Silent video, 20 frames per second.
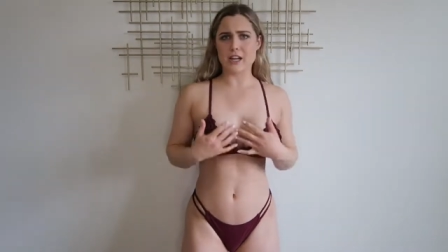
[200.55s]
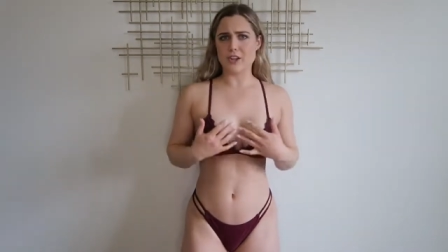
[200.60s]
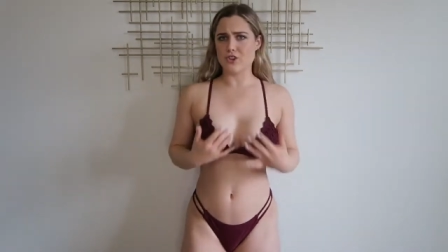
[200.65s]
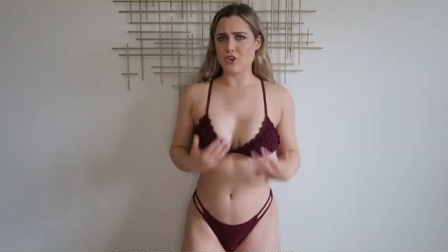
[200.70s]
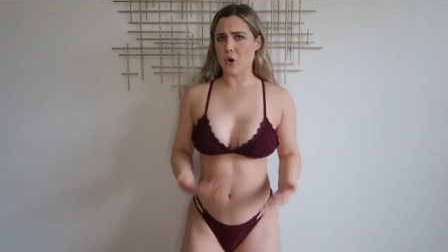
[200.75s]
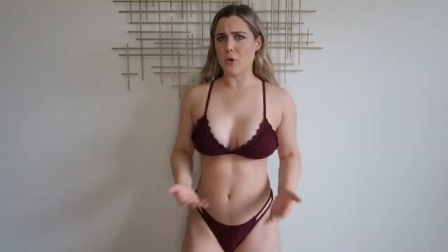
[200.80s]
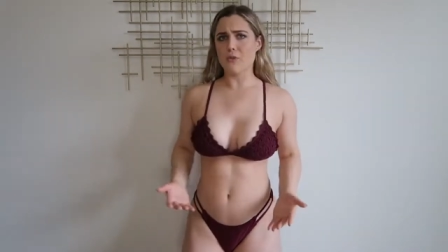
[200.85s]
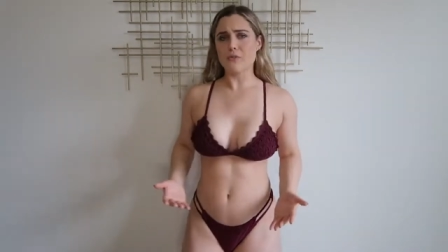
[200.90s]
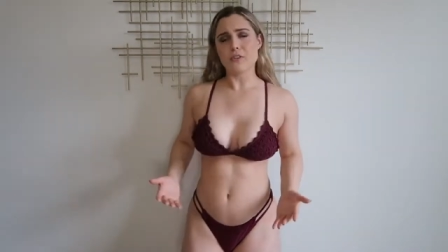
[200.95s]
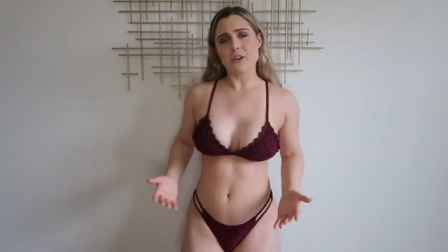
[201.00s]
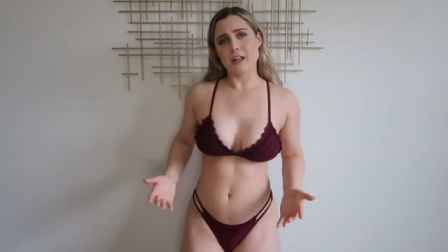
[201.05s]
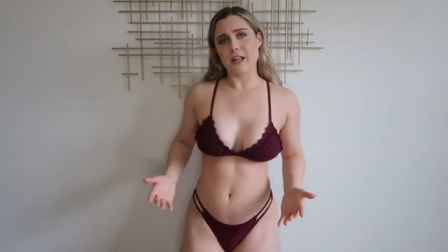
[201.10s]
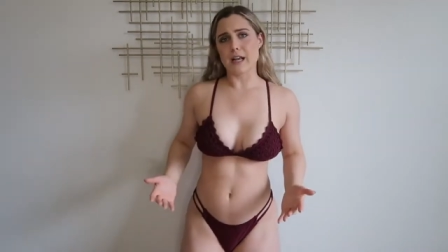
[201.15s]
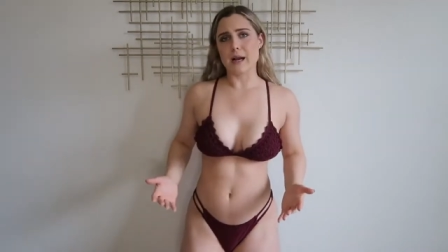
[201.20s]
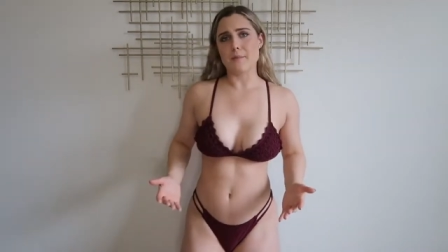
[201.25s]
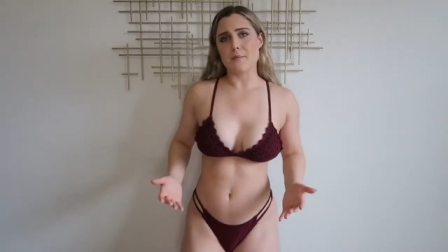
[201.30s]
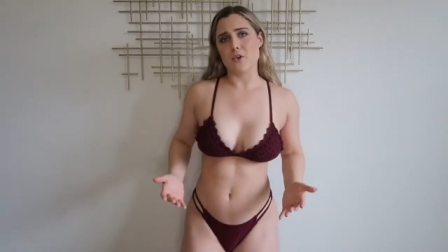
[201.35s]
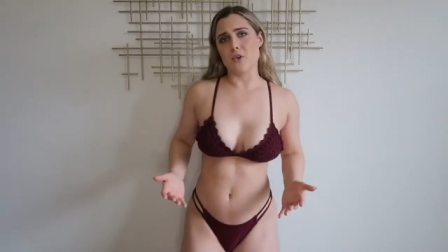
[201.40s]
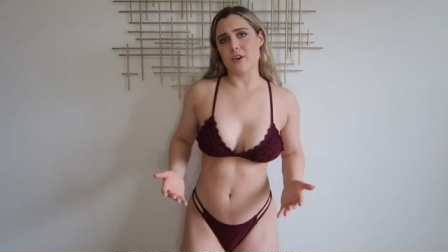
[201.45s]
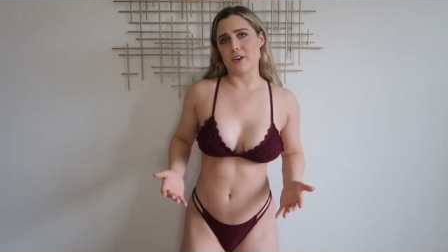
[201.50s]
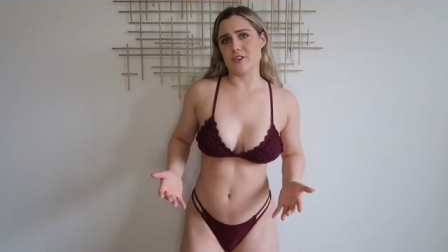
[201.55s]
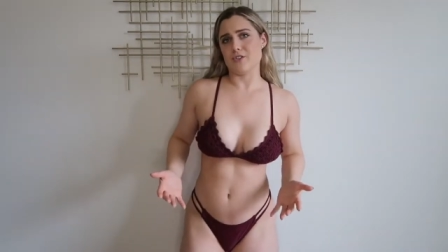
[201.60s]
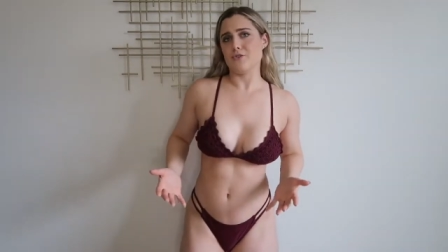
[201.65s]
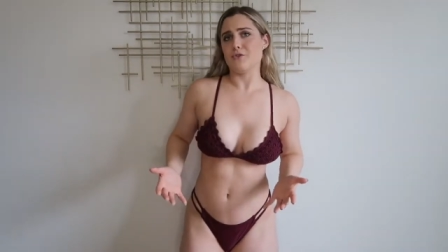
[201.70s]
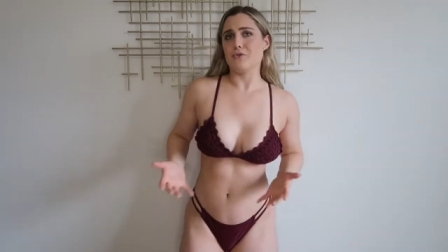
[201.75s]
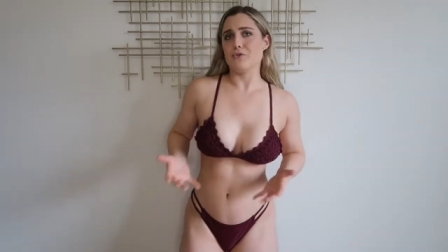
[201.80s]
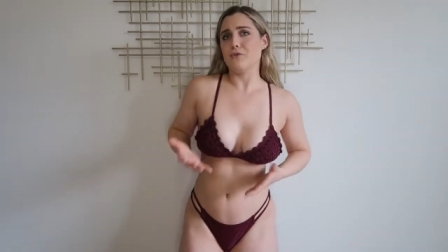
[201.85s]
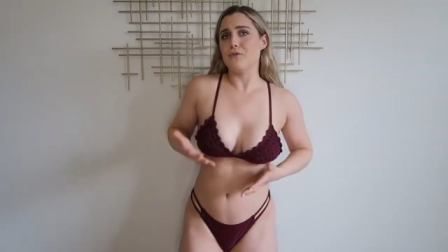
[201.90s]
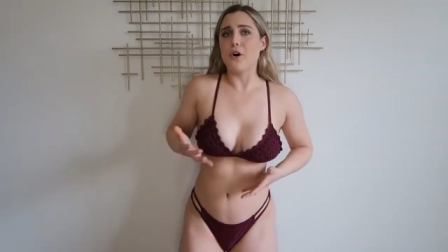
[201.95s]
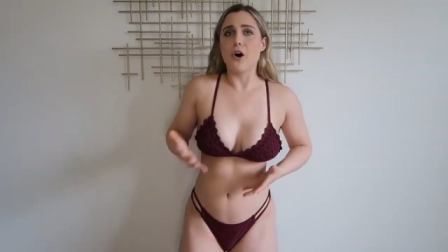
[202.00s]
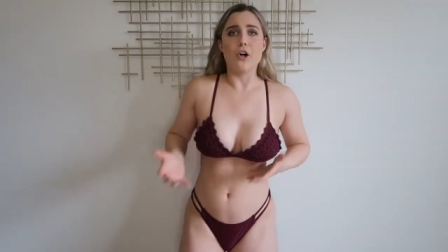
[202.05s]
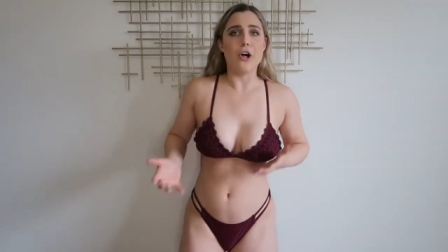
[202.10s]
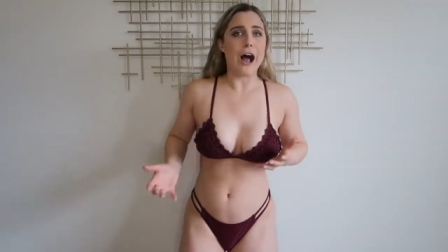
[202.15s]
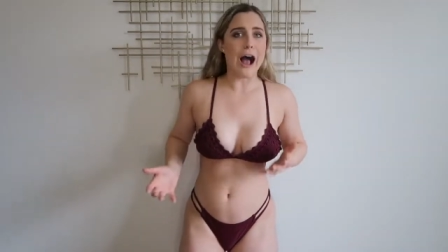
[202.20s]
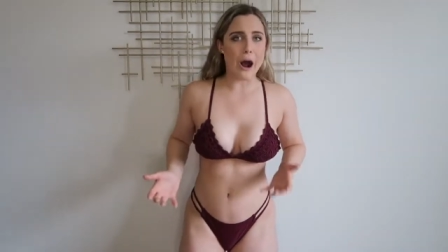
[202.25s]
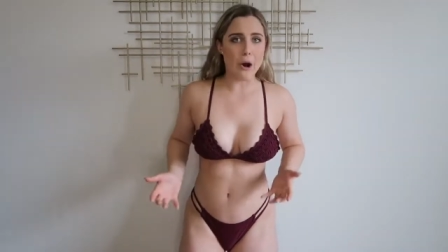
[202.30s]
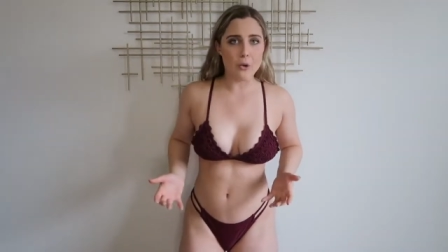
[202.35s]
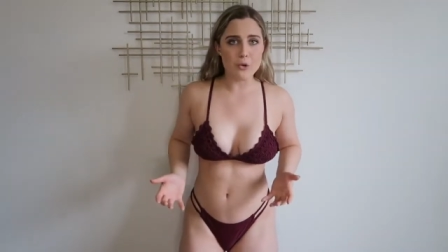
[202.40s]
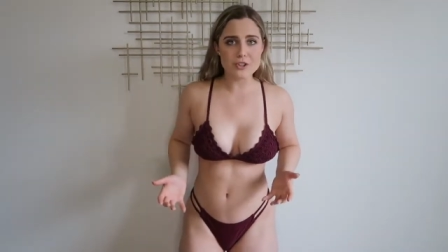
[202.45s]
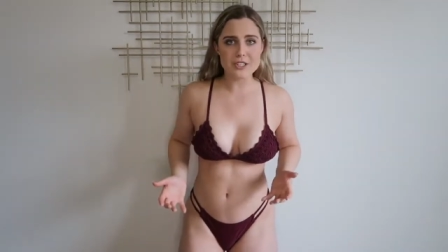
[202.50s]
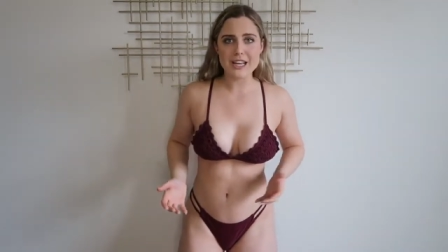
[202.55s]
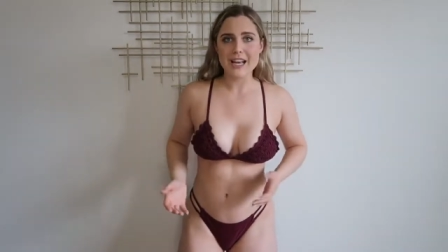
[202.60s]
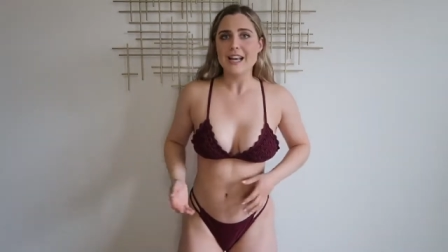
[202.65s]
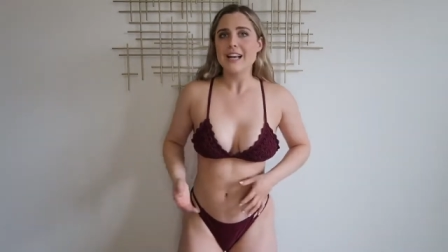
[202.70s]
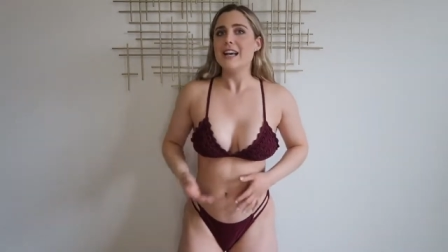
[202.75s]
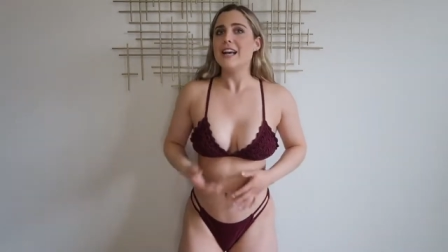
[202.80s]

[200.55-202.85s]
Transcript: I don't feel like I'm going to fall out